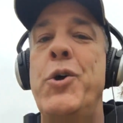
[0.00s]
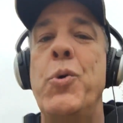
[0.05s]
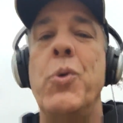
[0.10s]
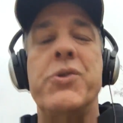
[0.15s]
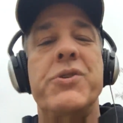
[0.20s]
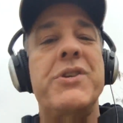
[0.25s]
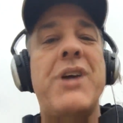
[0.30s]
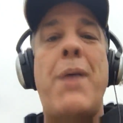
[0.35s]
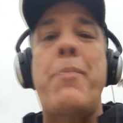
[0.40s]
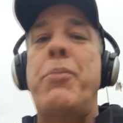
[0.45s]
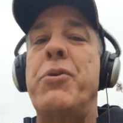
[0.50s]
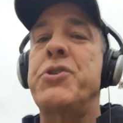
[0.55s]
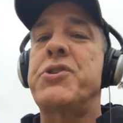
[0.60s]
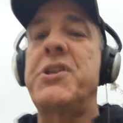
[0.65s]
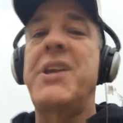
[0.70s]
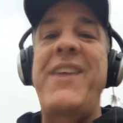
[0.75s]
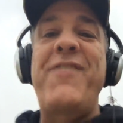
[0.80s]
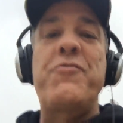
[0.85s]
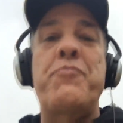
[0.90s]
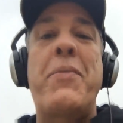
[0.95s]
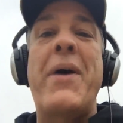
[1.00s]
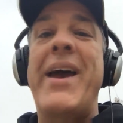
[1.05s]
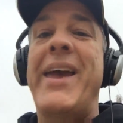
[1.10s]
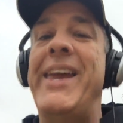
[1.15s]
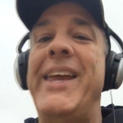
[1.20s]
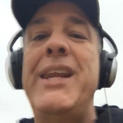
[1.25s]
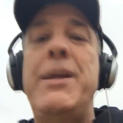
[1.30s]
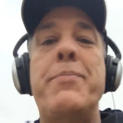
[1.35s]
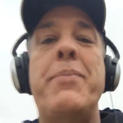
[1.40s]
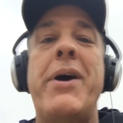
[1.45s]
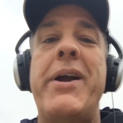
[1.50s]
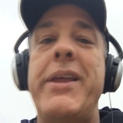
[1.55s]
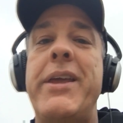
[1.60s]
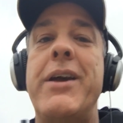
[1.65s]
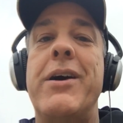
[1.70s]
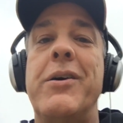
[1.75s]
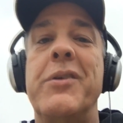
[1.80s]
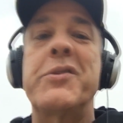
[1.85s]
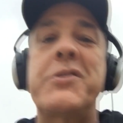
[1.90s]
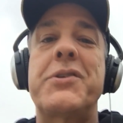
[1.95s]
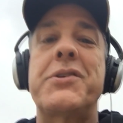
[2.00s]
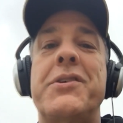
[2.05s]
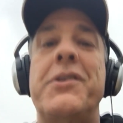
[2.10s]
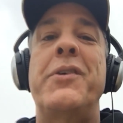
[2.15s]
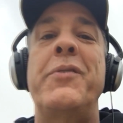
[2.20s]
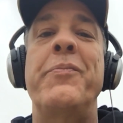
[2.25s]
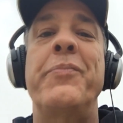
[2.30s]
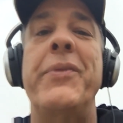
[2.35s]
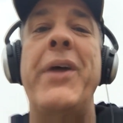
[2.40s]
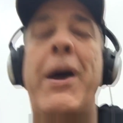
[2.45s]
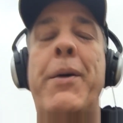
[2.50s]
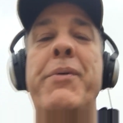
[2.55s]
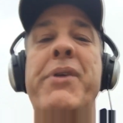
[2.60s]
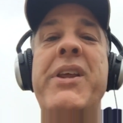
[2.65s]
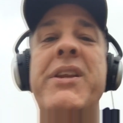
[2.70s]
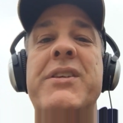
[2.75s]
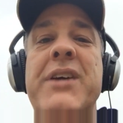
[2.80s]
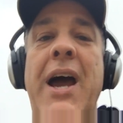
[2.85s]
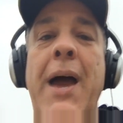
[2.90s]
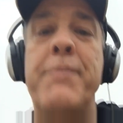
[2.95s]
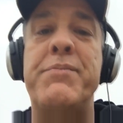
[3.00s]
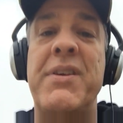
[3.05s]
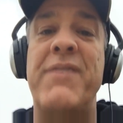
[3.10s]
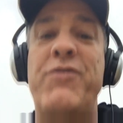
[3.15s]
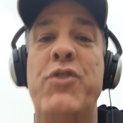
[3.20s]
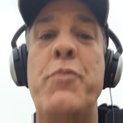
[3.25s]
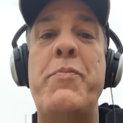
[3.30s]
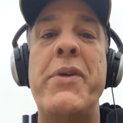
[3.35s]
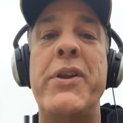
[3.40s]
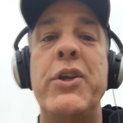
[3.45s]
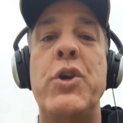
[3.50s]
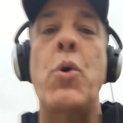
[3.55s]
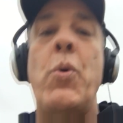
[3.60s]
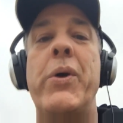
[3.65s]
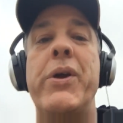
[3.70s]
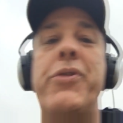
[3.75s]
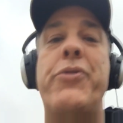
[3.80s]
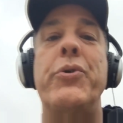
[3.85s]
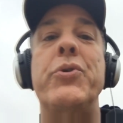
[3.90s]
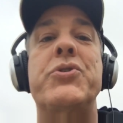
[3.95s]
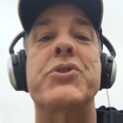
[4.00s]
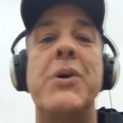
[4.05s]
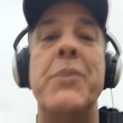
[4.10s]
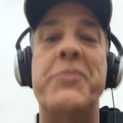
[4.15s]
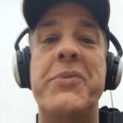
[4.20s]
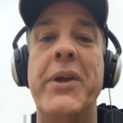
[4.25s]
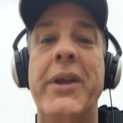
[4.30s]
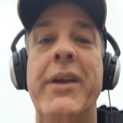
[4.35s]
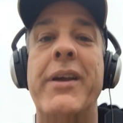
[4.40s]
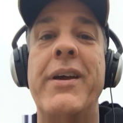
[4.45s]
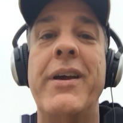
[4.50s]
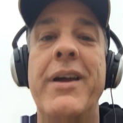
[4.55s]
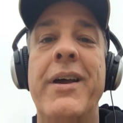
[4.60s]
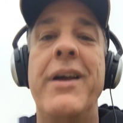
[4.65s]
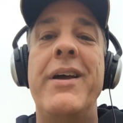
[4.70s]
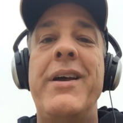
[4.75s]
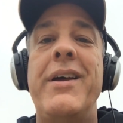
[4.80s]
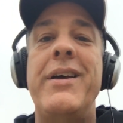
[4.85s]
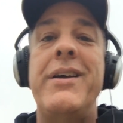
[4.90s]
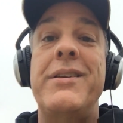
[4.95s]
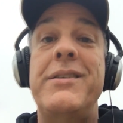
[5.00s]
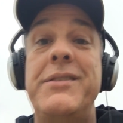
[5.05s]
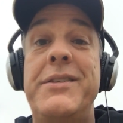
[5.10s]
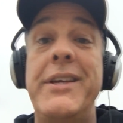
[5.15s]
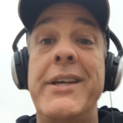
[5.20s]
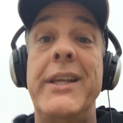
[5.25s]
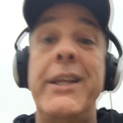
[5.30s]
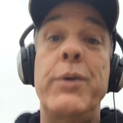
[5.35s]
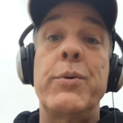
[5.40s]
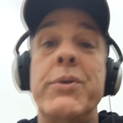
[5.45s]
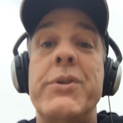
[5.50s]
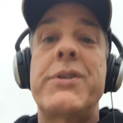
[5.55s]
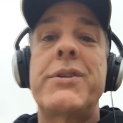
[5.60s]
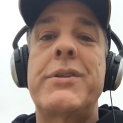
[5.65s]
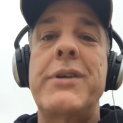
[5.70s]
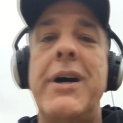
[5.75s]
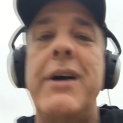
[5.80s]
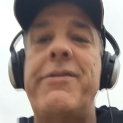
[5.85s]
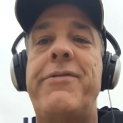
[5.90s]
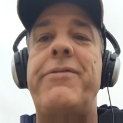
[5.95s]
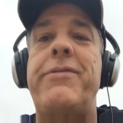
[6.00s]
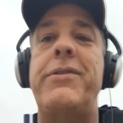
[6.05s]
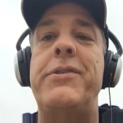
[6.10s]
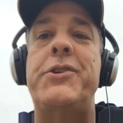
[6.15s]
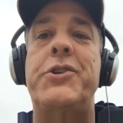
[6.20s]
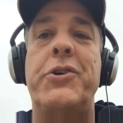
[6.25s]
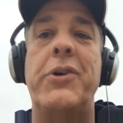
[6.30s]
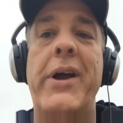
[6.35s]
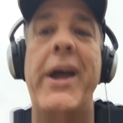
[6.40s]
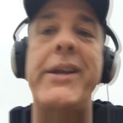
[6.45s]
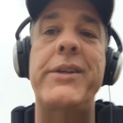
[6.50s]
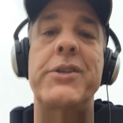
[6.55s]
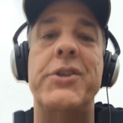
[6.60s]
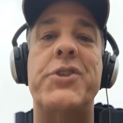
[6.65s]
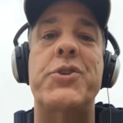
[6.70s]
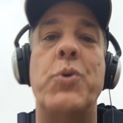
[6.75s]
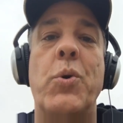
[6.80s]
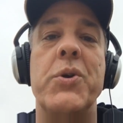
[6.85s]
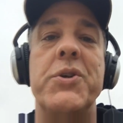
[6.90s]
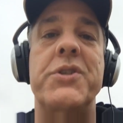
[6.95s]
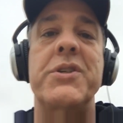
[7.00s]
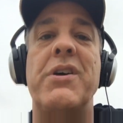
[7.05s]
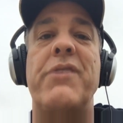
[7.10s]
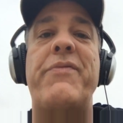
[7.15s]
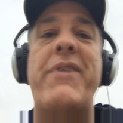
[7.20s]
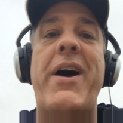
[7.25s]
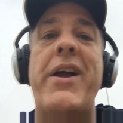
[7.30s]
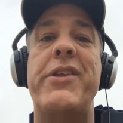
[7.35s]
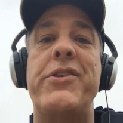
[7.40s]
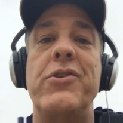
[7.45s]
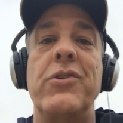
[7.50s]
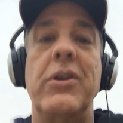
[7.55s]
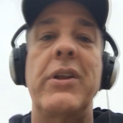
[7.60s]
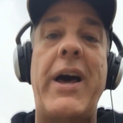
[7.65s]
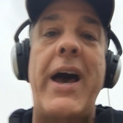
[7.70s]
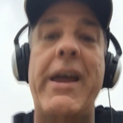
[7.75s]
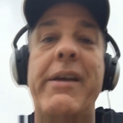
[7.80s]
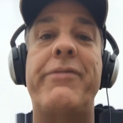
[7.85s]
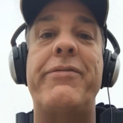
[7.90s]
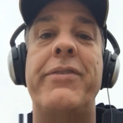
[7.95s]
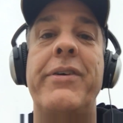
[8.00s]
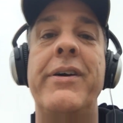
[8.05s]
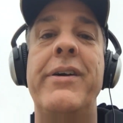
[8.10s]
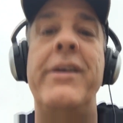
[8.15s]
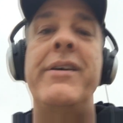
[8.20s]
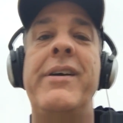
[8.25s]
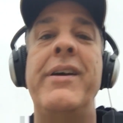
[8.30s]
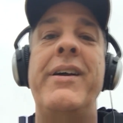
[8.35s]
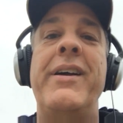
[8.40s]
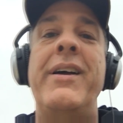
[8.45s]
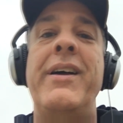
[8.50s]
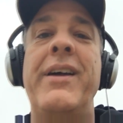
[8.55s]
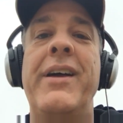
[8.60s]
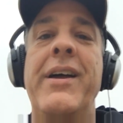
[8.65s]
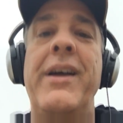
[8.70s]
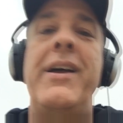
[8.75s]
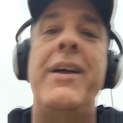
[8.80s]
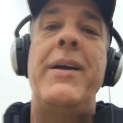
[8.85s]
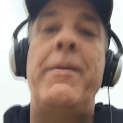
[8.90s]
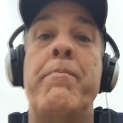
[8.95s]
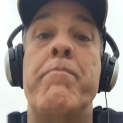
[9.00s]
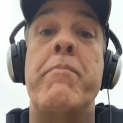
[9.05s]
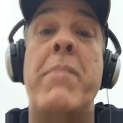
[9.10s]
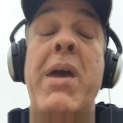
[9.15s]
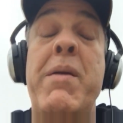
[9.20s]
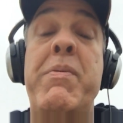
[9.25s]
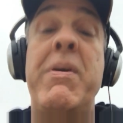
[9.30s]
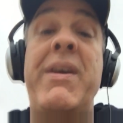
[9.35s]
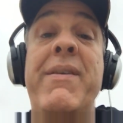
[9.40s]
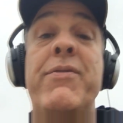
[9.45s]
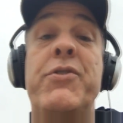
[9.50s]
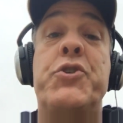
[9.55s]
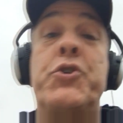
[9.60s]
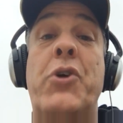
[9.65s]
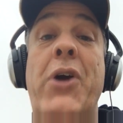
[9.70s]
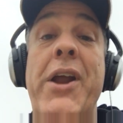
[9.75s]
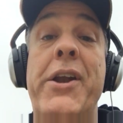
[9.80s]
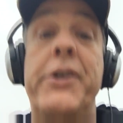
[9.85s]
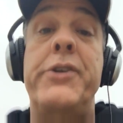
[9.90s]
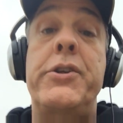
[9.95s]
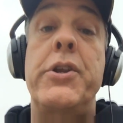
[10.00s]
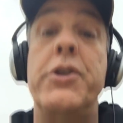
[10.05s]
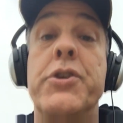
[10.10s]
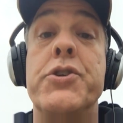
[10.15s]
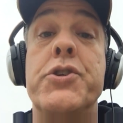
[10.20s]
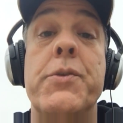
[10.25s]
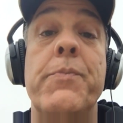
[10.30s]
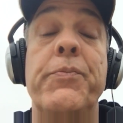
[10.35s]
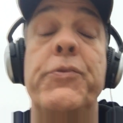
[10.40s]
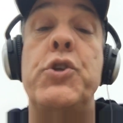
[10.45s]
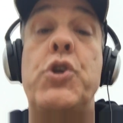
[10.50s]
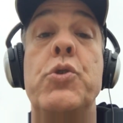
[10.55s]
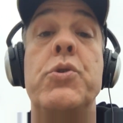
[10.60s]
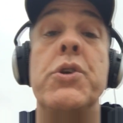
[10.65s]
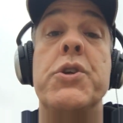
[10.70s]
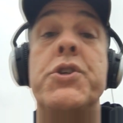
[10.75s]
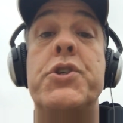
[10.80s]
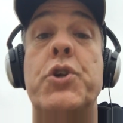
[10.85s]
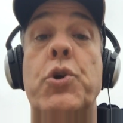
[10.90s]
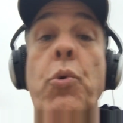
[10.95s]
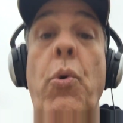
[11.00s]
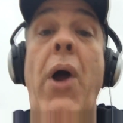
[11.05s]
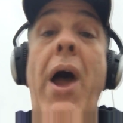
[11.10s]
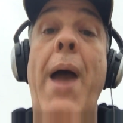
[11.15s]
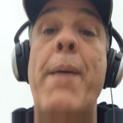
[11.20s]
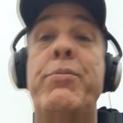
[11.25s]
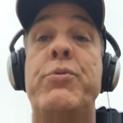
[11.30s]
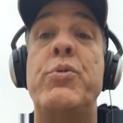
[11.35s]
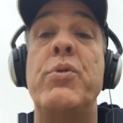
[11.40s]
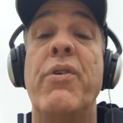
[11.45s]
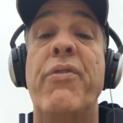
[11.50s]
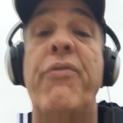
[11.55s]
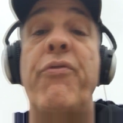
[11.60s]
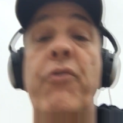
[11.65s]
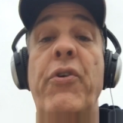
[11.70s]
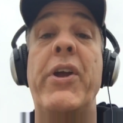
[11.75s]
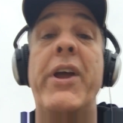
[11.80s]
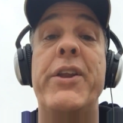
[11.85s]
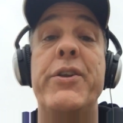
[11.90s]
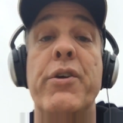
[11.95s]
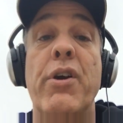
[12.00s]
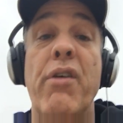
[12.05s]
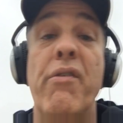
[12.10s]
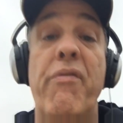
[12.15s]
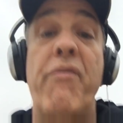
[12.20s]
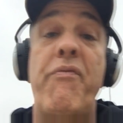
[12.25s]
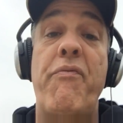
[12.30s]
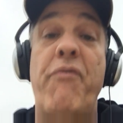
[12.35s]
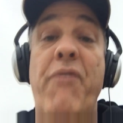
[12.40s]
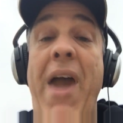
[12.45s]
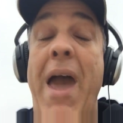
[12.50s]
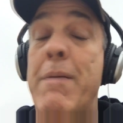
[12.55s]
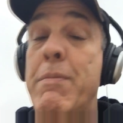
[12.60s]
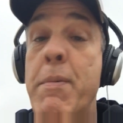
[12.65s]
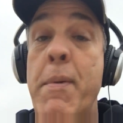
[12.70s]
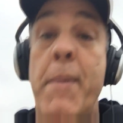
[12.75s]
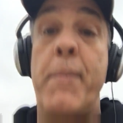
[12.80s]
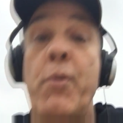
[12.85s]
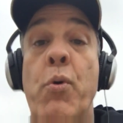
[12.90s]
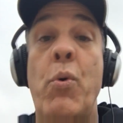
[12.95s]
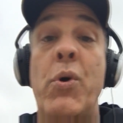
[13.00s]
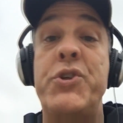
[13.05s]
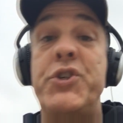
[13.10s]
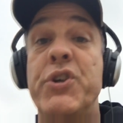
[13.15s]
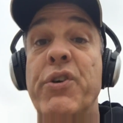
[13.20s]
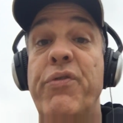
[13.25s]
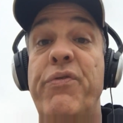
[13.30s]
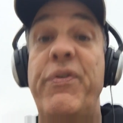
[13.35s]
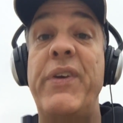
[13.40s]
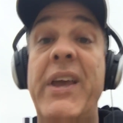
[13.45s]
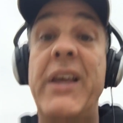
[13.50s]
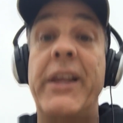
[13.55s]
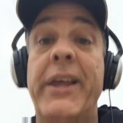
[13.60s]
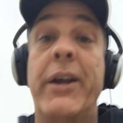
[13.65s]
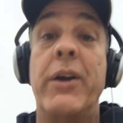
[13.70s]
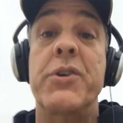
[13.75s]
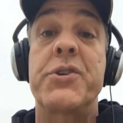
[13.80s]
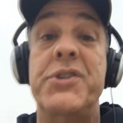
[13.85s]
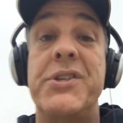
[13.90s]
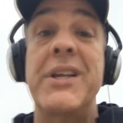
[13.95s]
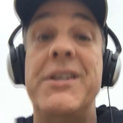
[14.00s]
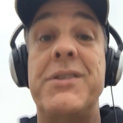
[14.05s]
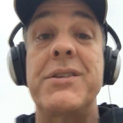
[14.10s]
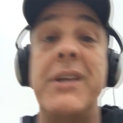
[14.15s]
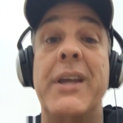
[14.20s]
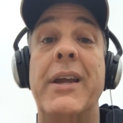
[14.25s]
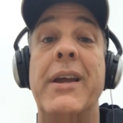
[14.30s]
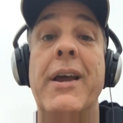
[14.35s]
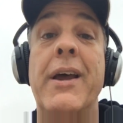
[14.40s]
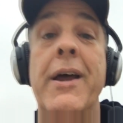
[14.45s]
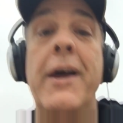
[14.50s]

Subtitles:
was not perceived by anybody else. How many times have you been going through something, dealing with stuff, trying to sort stuff out in your life? Maybe even trying to describe to a friend or a family member what you're feeling or sensing.